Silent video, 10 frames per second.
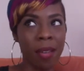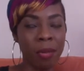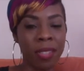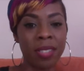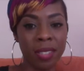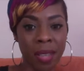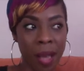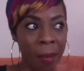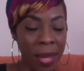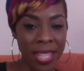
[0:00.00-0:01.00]
was
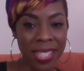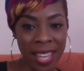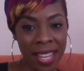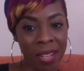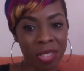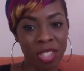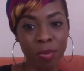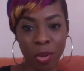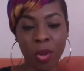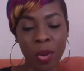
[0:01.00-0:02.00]
amazing and I was
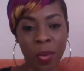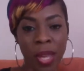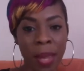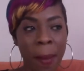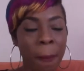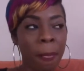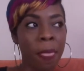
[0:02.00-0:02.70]
just blown away.